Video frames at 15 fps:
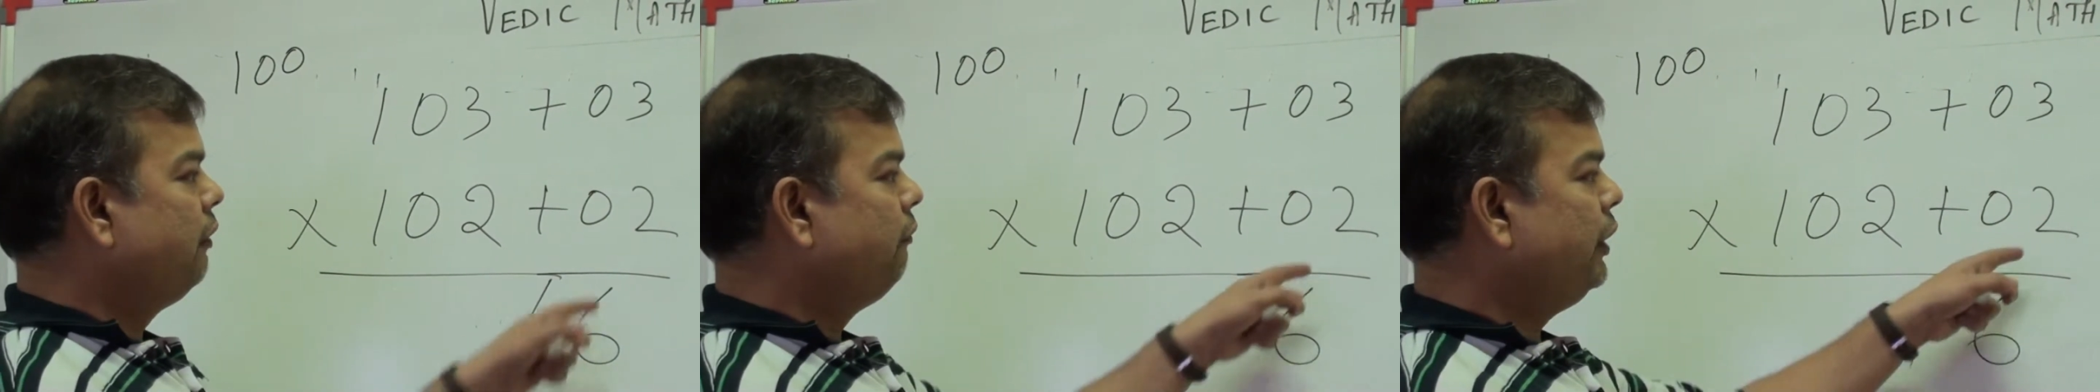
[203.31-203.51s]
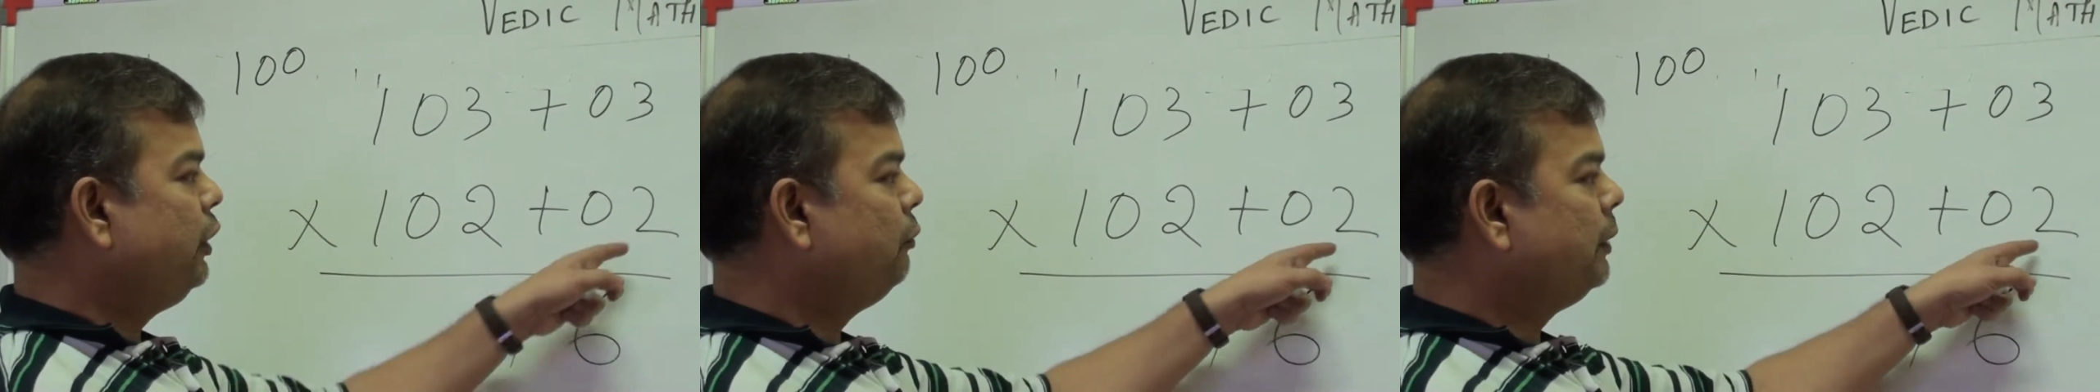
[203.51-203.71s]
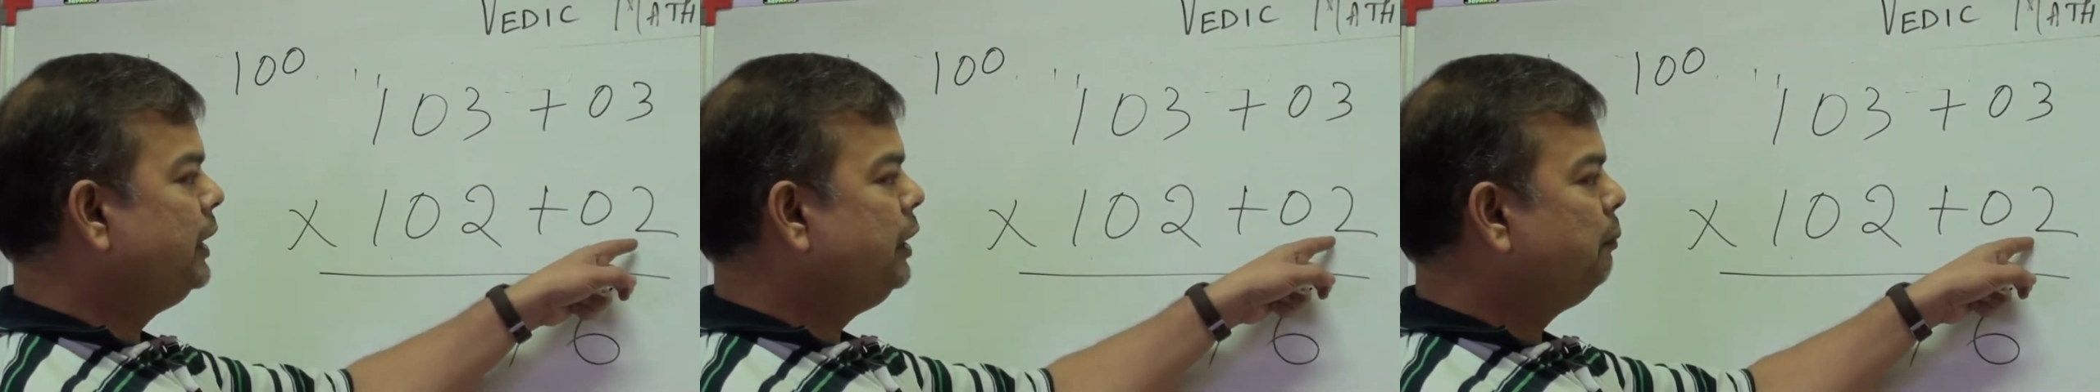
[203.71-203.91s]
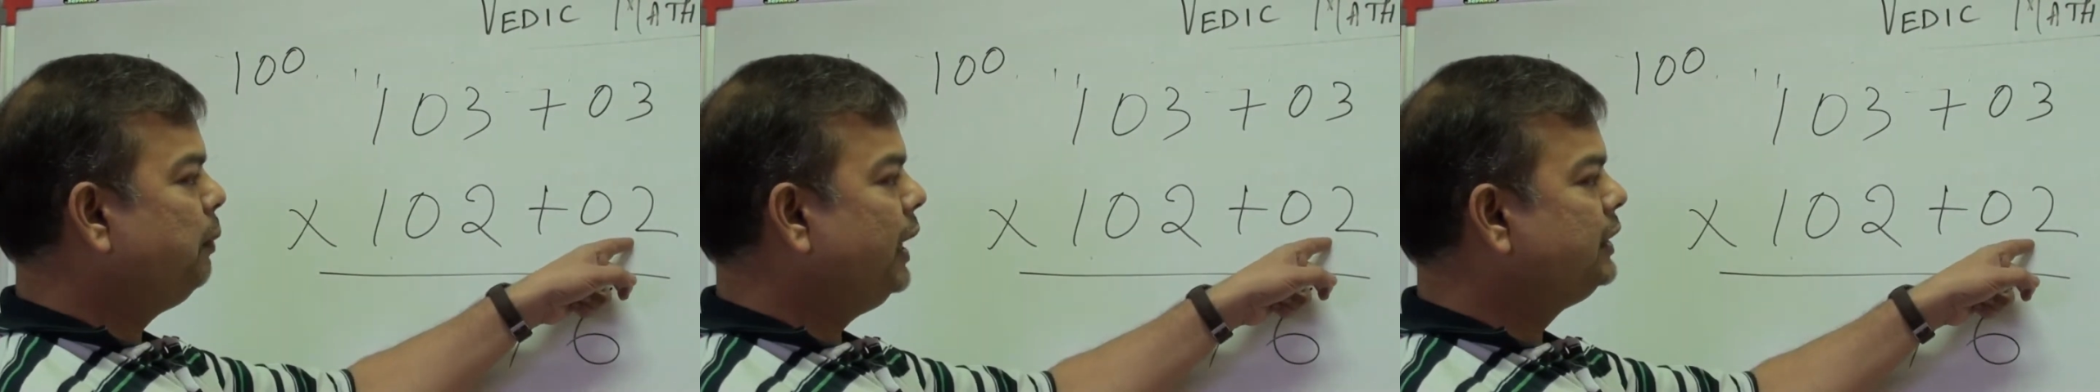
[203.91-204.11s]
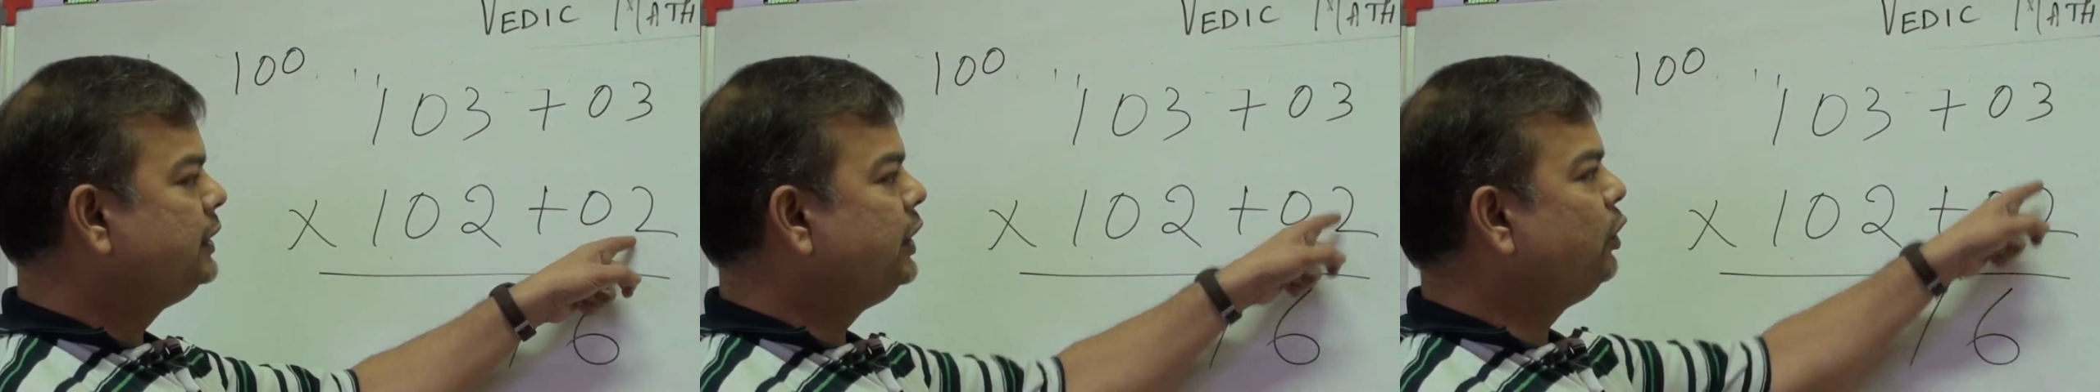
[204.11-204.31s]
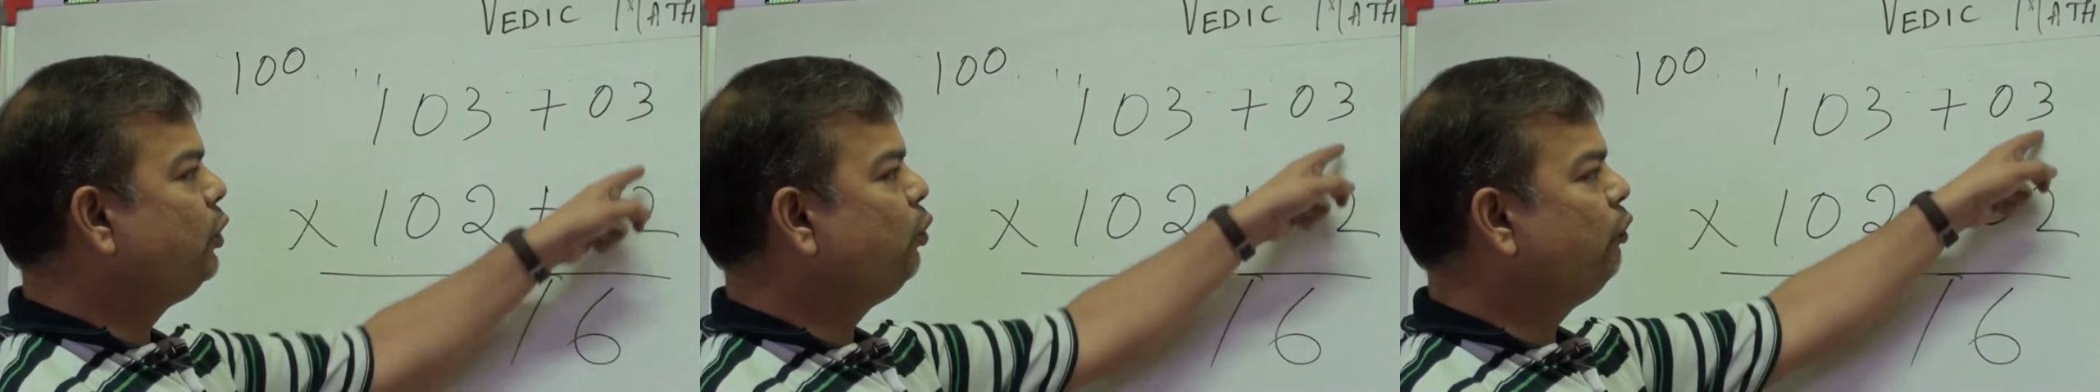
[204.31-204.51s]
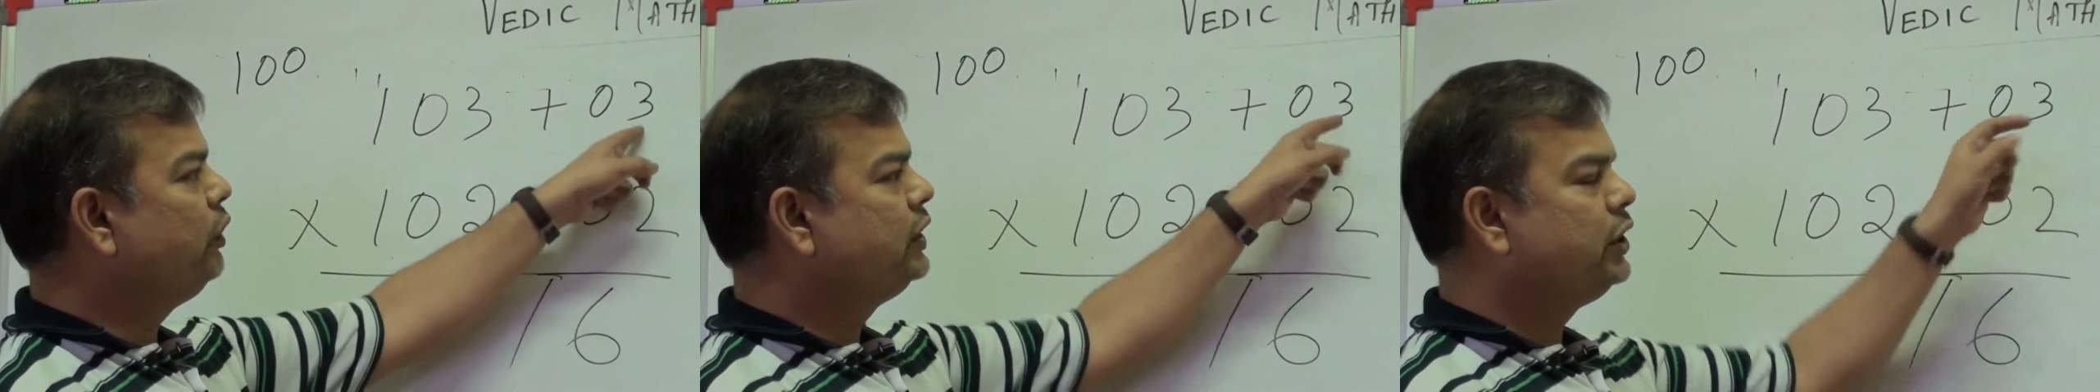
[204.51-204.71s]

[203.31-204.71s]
when you multiply 02 with